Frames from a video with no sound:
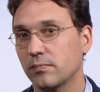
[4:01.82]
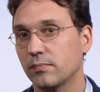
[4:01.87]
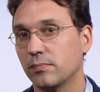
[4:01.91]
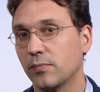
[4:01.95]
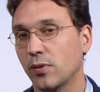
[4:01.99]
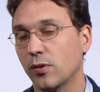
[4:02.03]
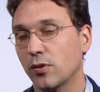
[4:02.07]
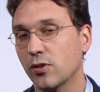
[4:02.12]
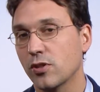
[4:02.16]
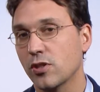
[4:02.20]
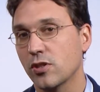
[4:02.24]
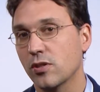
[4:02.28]

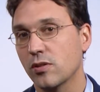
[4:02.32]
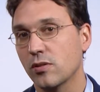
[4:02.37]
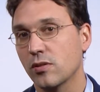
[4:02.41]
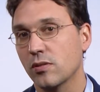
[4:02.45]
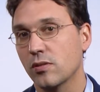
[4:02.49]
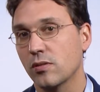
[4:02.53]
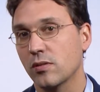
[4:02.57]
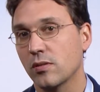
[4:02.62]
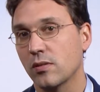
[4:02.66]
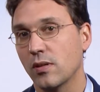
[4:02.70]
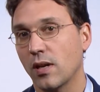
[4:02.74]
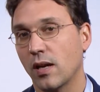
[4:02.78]
push
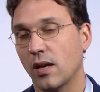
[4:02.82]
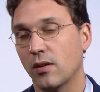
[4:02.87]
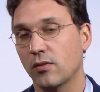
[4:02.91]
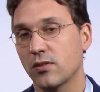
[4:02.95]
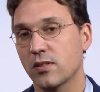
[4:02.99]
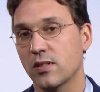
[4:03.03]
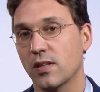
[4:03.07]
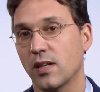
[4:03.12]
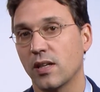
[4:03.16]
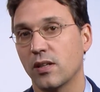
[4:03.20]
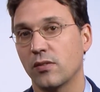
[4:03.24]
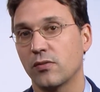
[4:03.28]

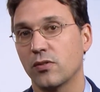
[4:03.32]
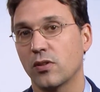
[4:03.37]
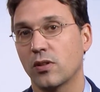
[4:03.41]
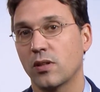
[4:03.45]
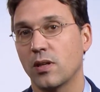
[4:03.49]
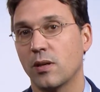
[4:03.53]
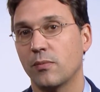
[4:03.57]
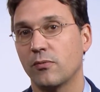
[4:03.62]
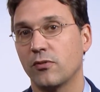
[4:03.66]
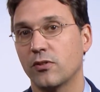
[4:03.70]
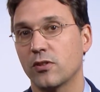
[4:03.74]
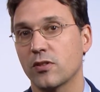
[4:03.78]
outside of your
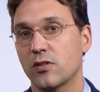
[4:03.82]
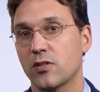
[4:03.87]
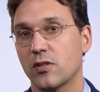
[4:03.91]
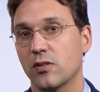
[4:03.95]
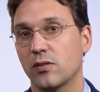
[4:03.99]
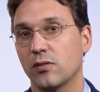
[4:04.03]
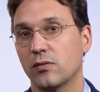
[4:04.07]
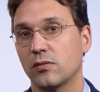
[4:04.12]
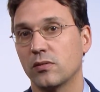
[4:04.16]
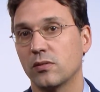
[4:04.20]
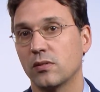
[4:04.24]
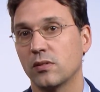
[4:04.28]
comfort
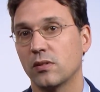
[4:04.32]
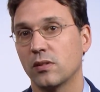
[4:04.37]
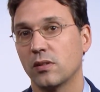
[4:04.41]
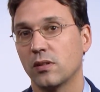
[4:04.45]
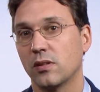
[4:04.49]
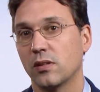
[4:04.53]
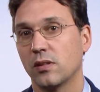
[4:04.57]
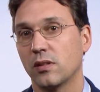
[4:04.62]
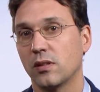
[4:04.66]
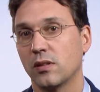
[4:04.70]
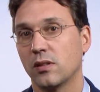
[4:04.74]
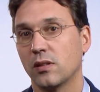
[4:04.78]
zone.
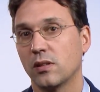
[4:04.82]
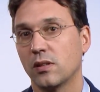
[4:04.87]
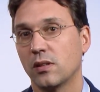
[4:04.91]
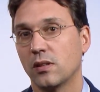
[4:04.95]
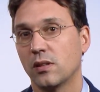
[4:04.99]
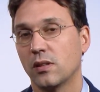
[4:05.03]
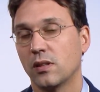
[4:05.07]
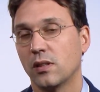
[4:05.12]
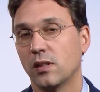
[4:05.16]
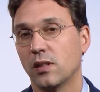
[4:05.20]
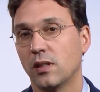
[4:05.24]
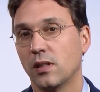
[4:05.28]

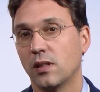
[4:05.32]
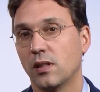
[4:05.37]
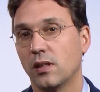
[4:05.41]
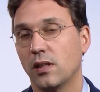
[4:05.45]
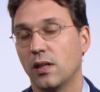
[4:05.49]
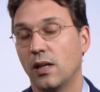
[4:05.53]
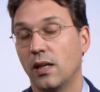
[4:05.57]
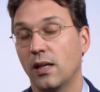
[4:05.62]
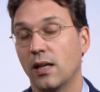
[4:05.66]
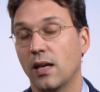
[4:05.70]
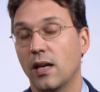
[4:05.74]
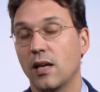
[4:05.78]

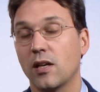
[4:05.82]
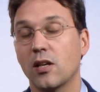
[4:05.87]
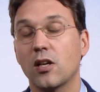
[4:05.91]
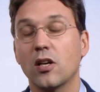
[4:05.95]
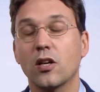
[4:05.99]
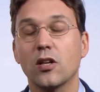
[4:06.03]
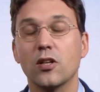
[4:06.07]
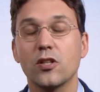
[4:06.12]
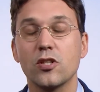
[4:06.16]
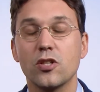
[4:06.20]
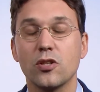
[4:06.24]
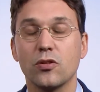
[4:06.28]
And I
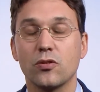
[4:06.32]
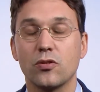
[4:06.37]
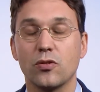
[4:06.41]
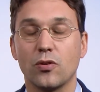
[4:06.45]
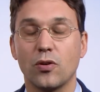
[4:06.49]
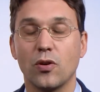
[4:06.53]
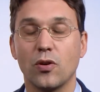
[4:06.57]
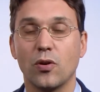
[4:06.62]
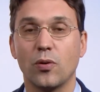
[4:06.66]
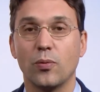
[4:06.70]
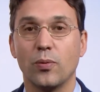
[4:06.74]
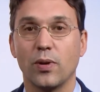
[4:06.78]
encourage you to
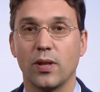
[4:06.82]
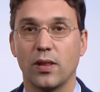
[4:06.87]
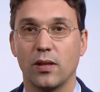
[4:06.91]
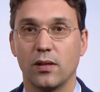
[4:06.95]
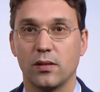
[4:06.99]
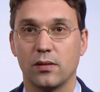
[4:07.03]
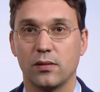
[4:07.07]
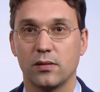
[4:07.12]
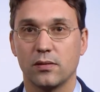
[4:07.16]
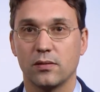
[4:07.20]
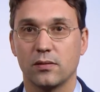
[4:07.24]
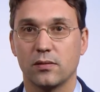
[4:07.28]
go with
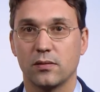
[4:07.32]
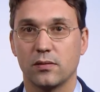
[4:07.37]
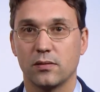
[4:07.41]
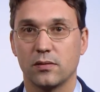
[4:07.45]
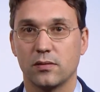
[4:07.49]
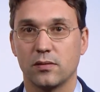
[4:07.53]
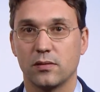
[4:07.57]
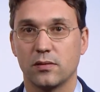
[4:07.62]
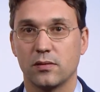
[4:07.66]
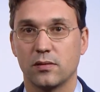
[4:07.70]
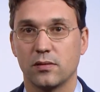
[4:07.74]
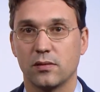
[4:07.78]
it.
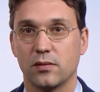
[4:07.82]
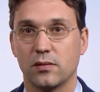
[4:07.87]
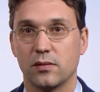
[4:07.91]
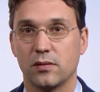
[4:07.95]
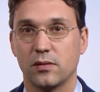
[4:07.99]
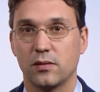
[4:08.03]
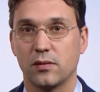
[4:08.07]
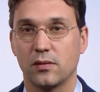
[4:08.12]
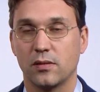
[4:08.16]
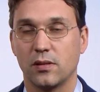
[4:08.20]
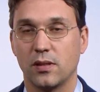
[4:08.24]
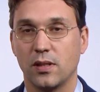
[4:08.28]

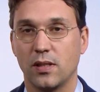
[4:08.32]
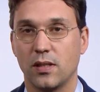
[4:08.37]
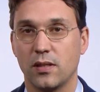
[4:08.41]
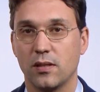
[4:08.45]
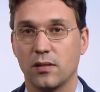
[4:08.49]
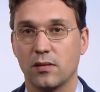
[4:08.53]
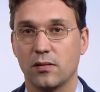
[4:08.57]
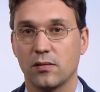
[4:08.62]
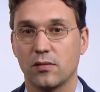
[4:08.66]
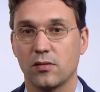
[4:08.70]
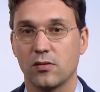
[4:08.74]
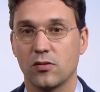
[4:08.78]
Okay?
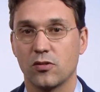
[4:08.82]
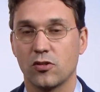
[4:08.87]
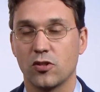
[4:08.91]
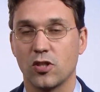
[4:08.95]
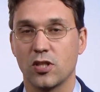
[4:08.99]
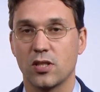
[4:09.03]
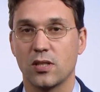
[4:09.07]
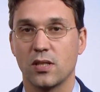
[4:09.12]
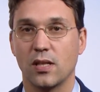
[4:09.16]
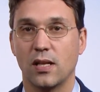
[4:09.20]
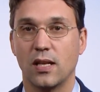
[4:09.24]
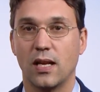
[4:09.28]

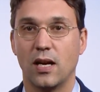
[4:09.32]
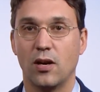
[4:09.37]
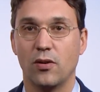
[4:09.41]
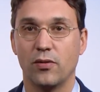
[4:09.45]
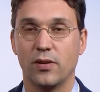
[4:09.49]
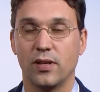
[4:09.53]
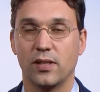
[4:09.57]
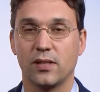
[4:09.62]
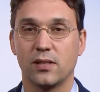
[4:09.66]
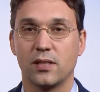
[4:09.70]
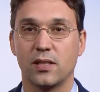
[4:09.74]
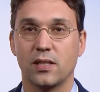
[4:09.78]
Just allow
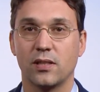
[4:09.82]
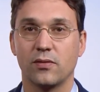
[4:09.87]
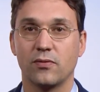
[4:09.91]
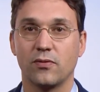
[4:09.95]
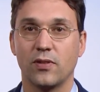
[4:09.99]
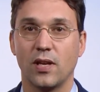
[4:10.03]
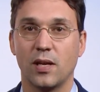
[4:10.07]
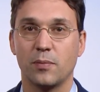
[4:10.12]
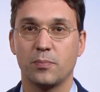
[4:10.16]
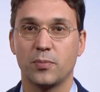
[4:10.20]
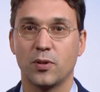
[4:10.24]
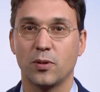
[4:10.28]
that. Give
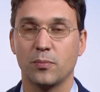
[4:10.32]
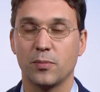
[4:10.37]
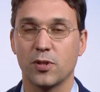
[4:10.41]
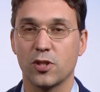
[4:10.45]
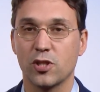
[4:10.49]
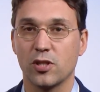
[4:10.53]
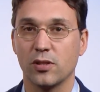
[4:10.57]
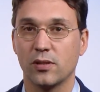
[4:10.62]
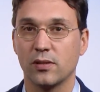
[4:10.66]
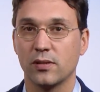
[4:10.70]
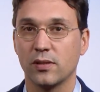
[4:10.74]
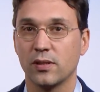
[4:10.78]
that
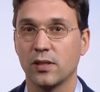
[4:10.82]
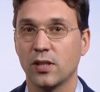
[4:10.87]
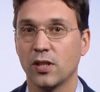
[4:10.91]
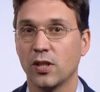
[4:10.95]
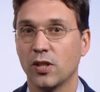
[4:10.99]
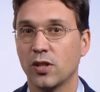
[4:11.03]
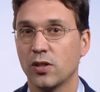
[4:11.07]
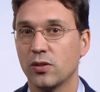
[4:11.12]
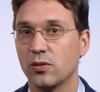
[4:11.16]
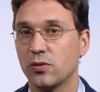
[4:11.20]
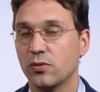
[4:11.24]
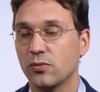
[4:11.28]
permission.
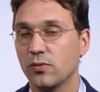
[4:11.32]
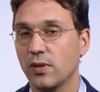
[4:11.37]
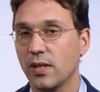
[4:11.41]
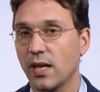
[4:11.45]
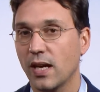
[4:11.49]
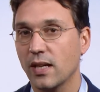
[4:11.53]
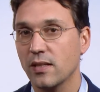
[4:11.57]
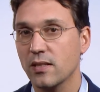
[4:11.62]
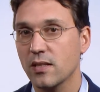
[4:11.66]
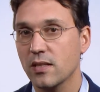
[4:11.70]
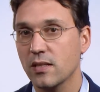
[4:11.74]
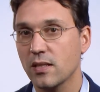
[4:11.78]
Do the
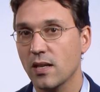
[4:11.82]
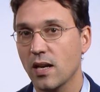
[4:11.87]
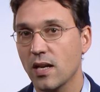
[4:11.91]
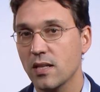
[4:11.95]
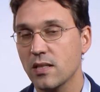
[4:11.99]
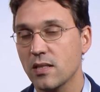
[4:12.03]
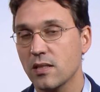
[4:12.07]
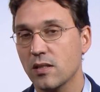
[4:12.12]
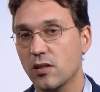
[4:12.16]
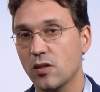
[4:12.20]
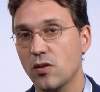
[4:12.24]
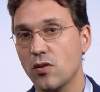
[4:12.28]

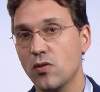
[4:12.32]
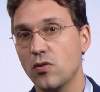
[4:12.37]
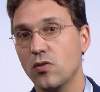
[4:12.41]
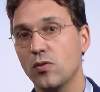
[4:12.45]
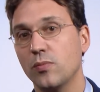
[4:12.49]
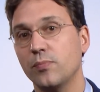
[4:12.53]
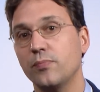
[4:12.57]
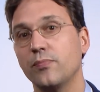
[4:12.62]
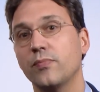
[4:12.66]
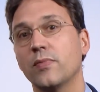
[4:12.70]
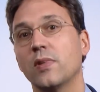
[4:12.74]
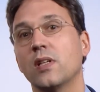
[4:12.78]
exercises at
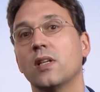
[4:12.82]
home.